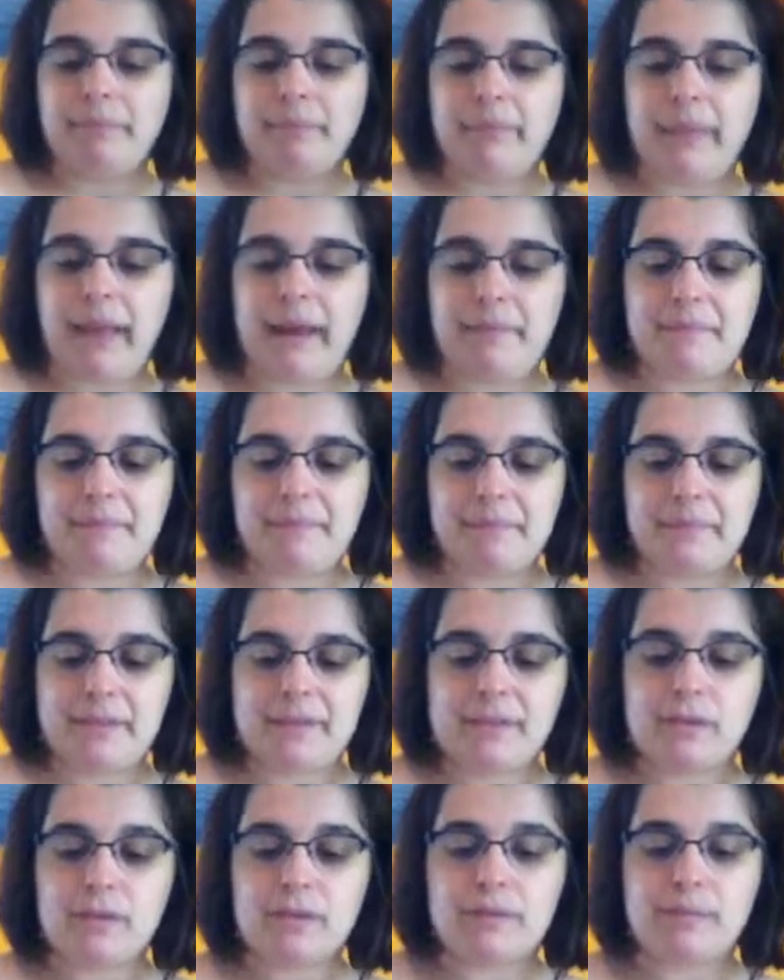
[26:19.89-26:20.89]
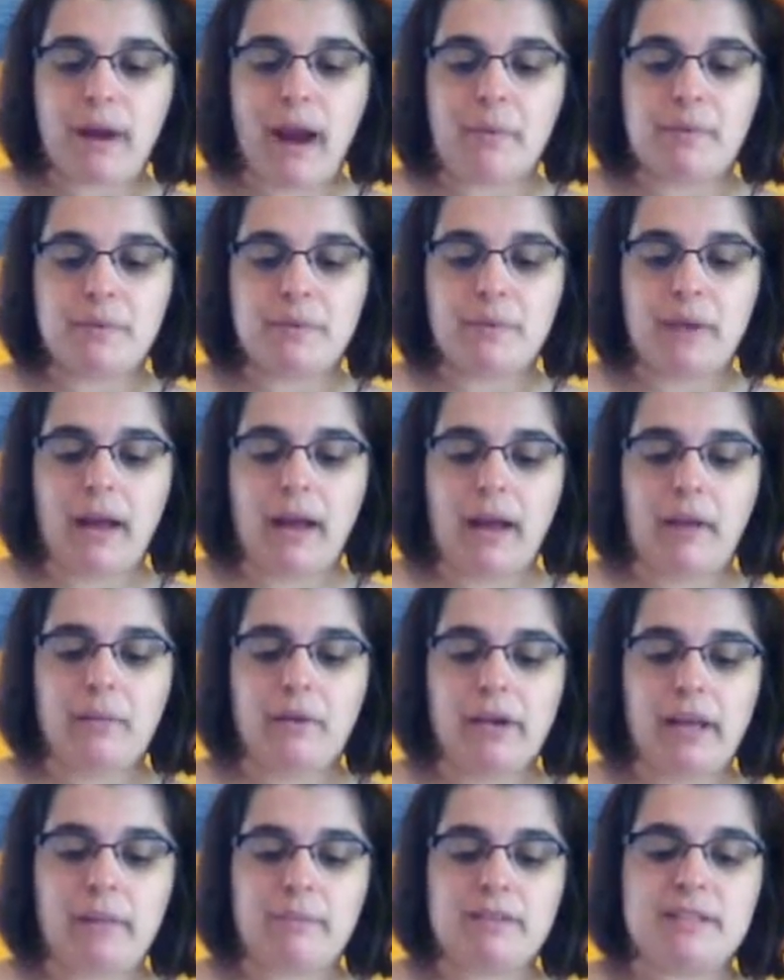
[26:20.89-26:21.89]
Yeah. So it's her
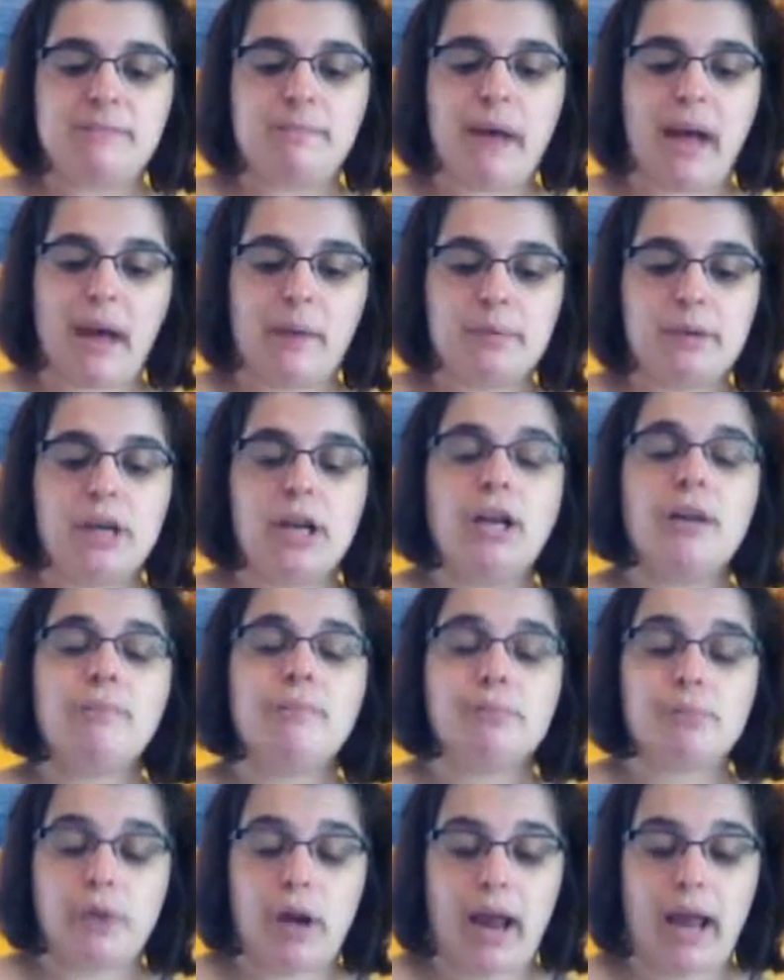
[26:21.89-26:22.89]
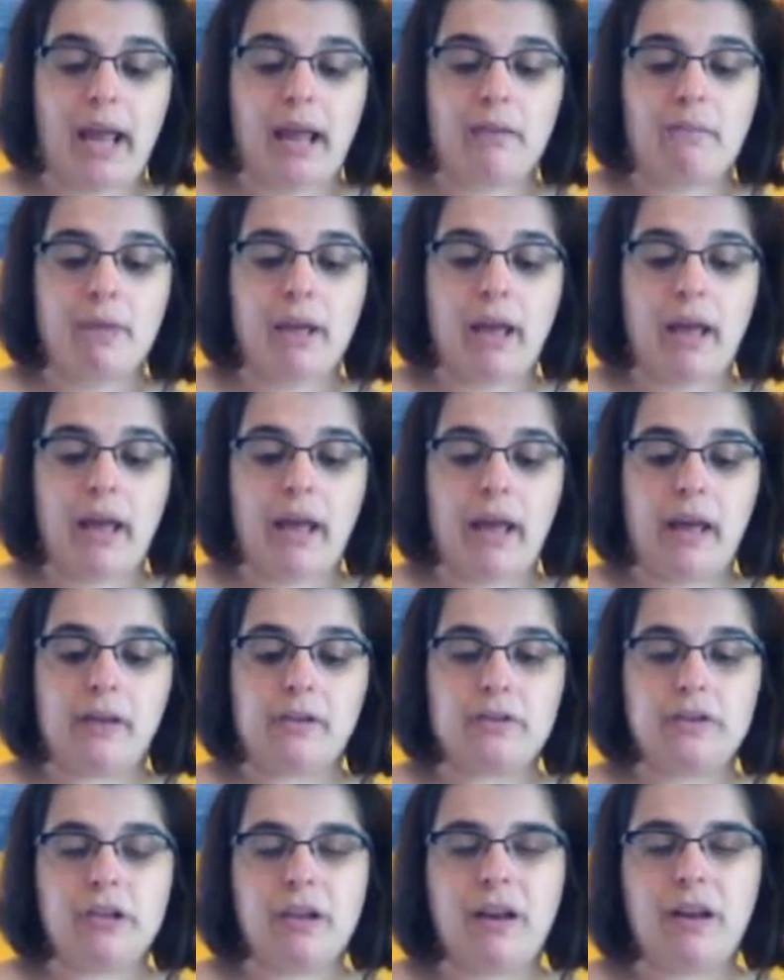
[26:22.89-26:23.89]
name is Barbara Prime,
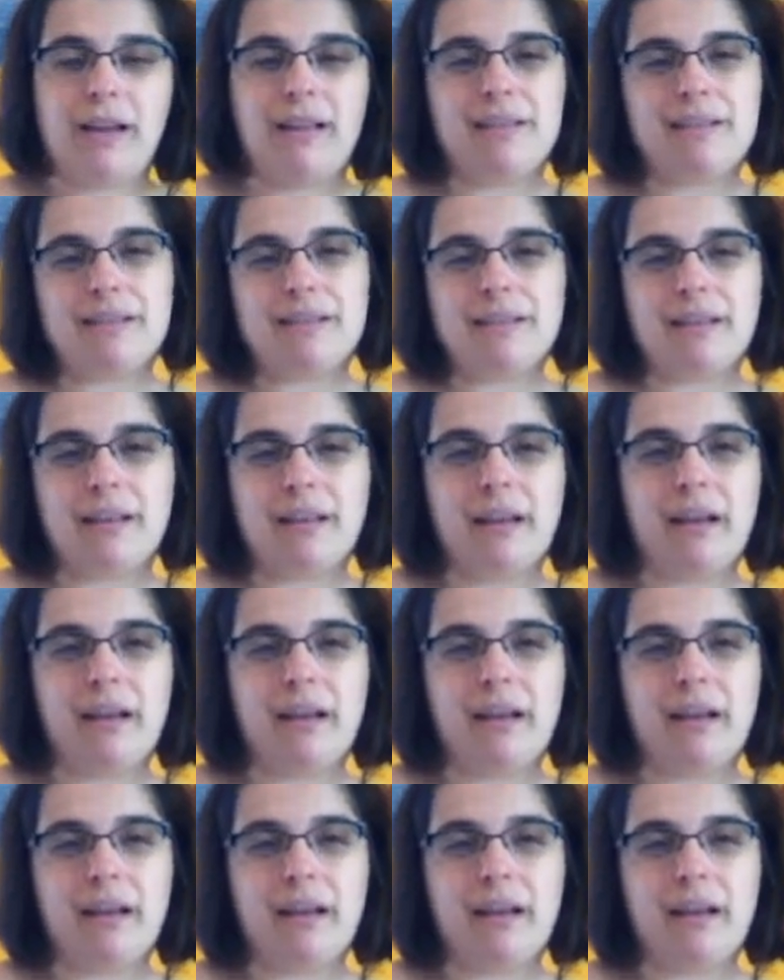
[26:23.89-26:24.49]
and she calls